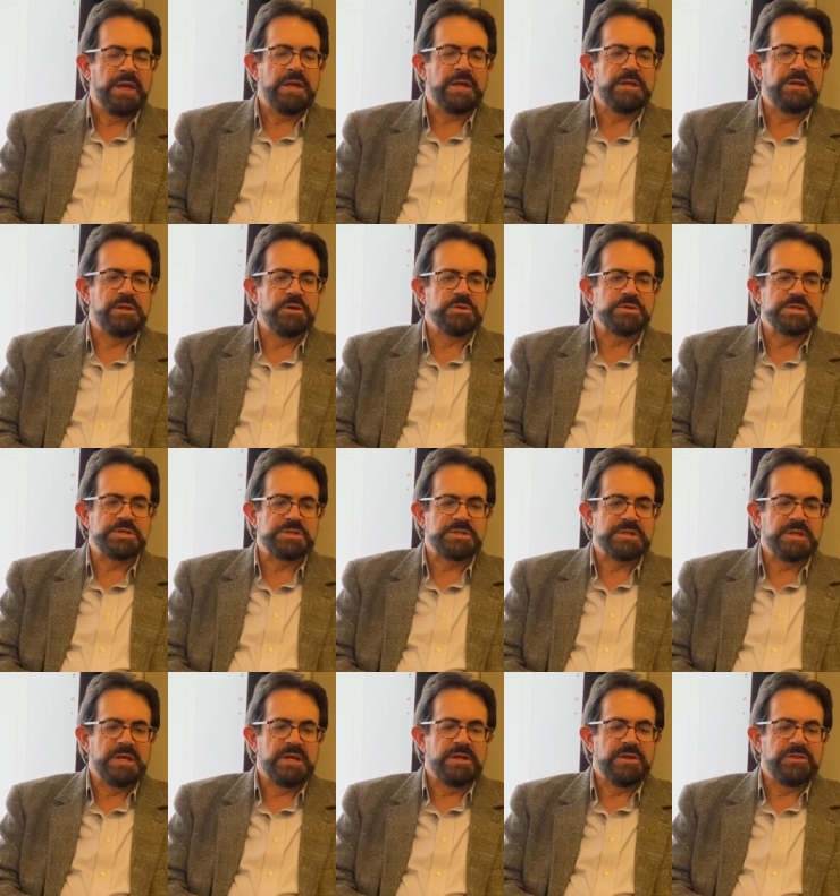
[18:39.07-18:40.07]
He uses
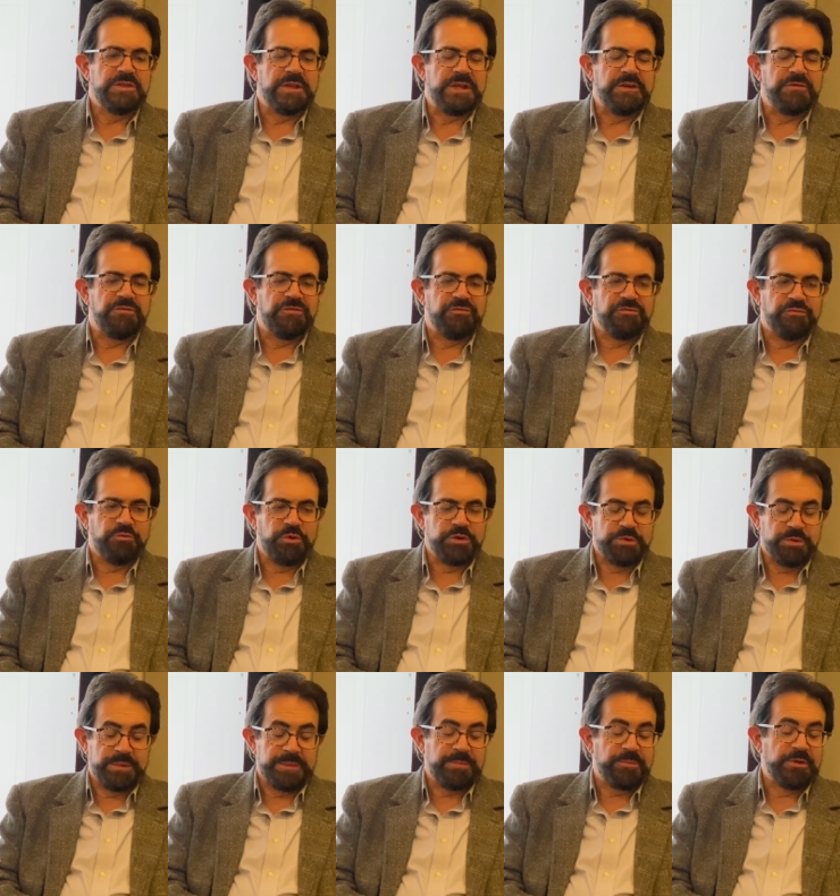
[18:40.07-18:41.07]
the what
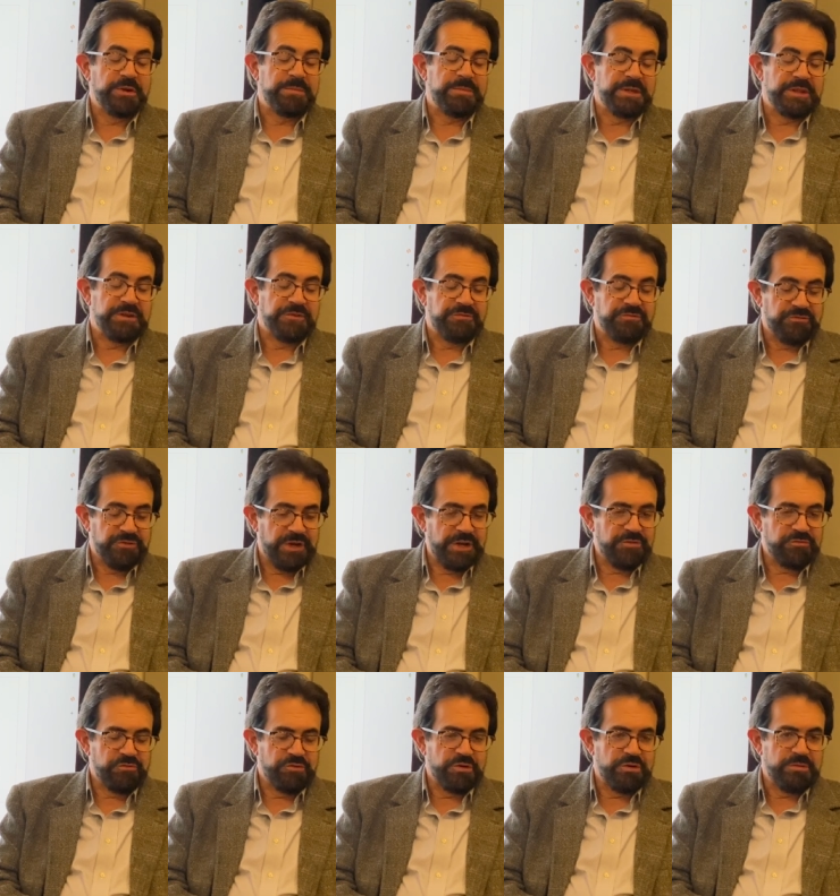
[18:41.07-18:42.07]
would have been the front
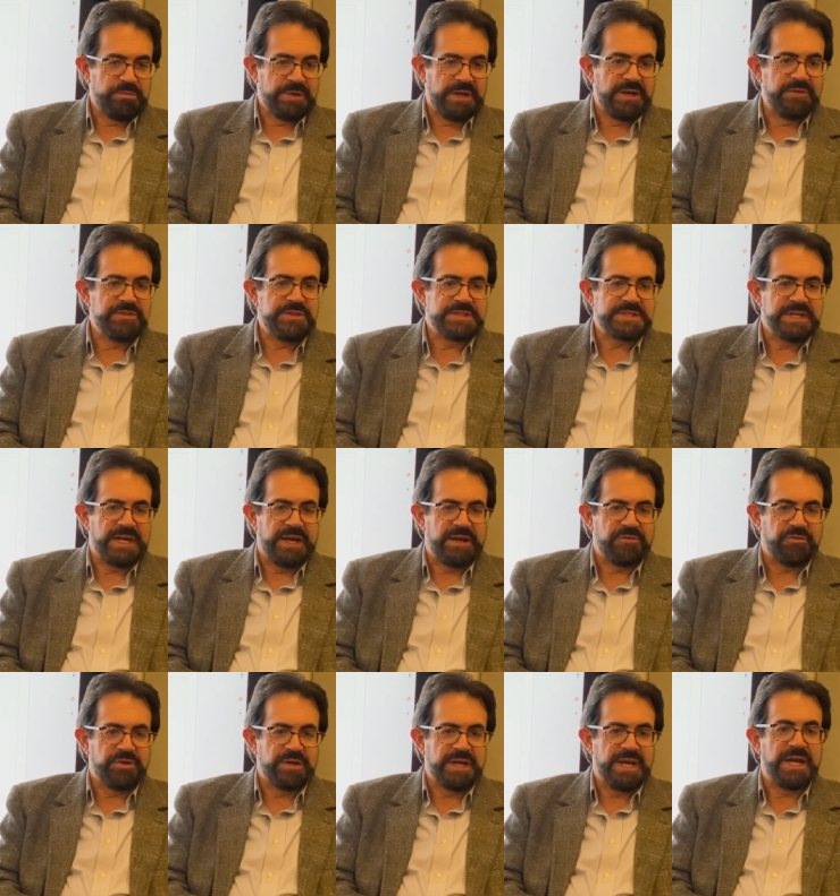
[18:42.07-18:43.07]
room of the
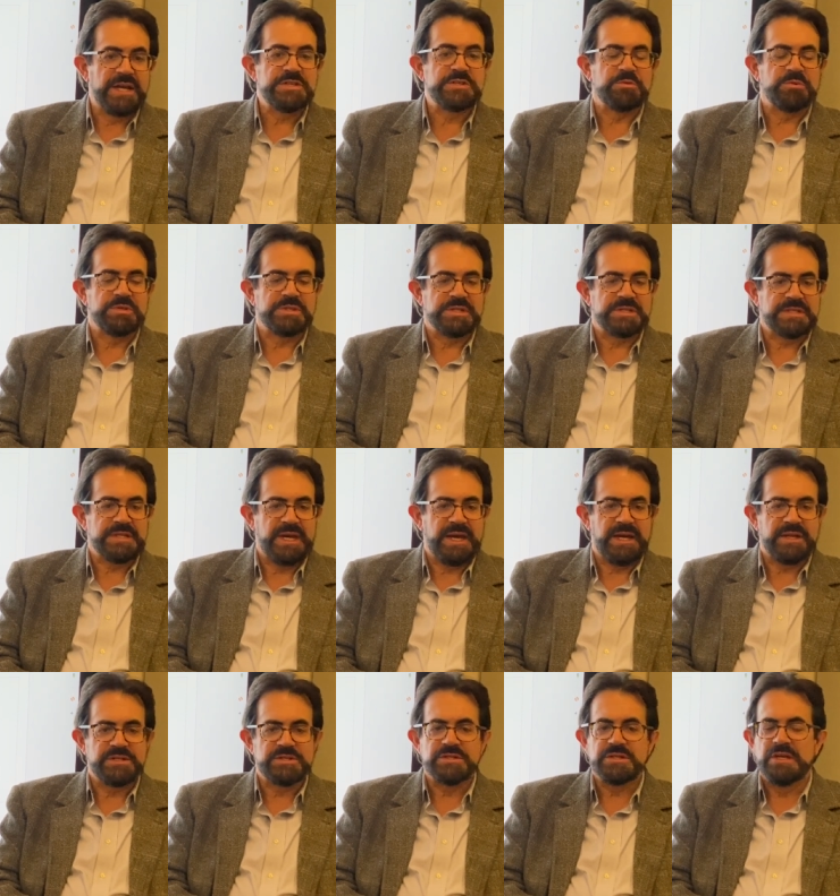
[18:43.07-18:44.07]
tavern as it was
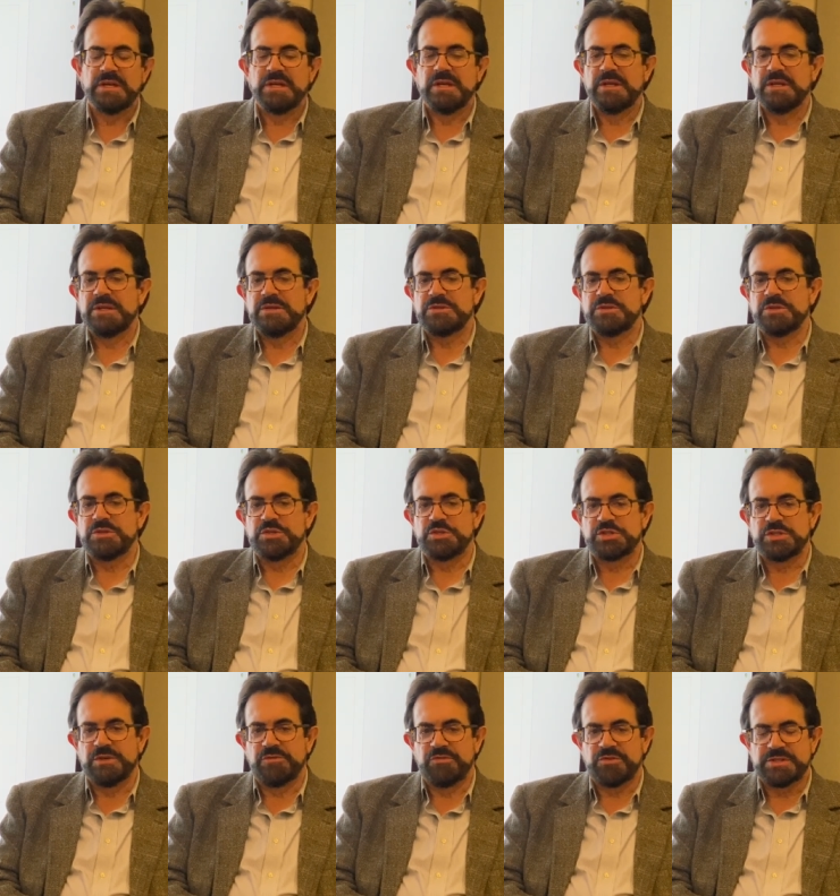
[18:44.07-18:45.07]
attached to the
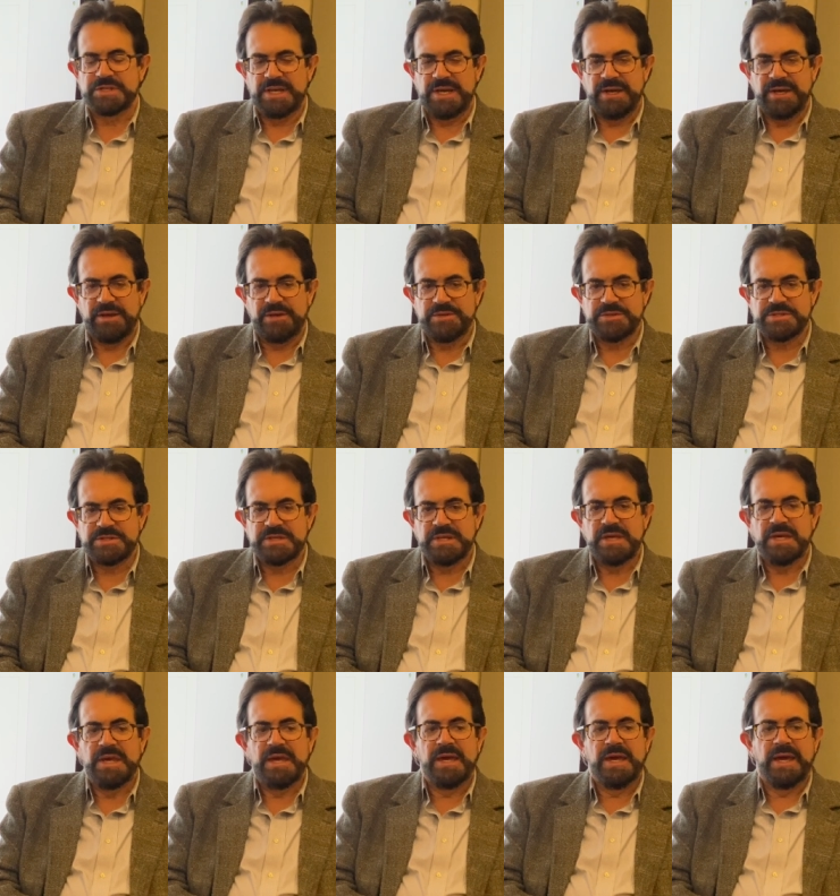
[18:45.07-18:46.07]
Shivers house
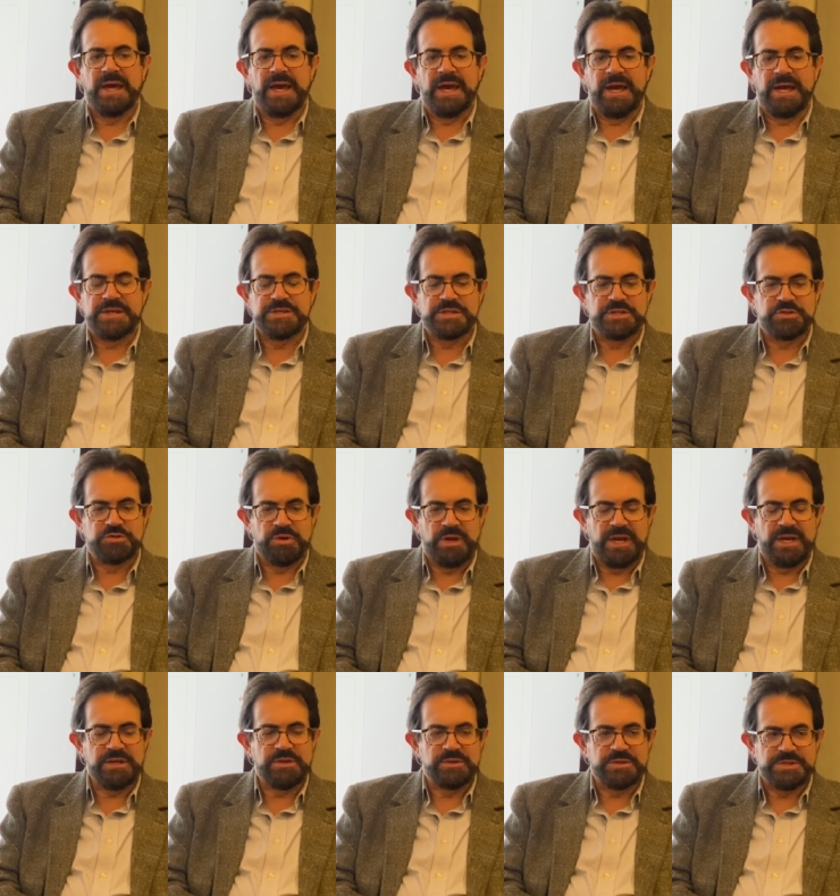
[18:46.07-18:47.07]
as a
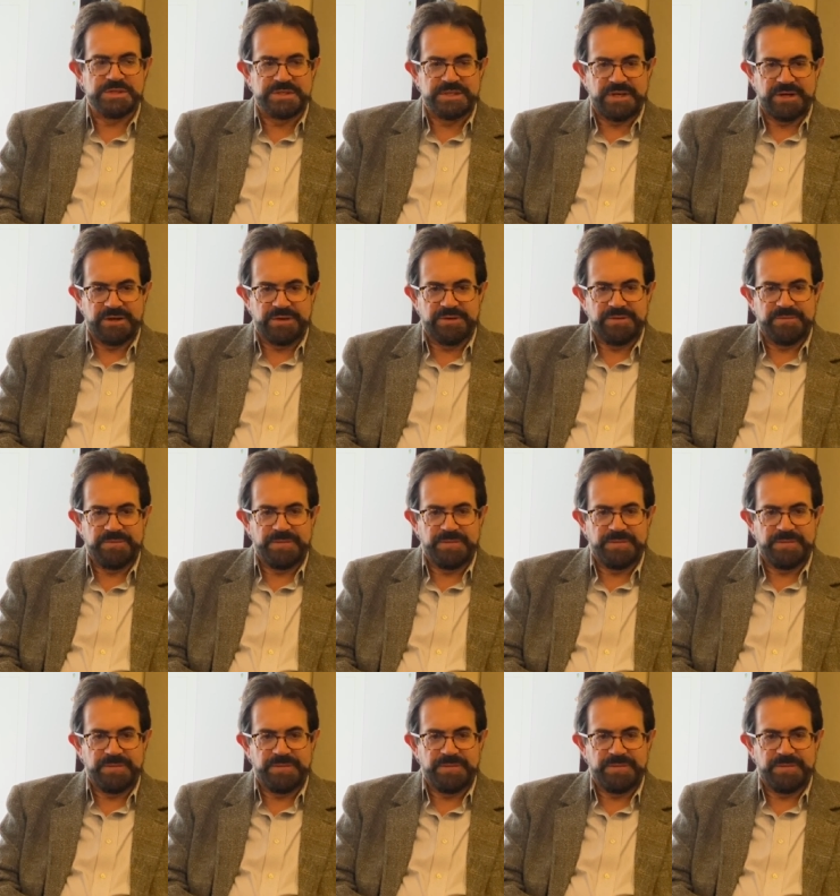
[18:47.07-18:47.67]
dry goods center.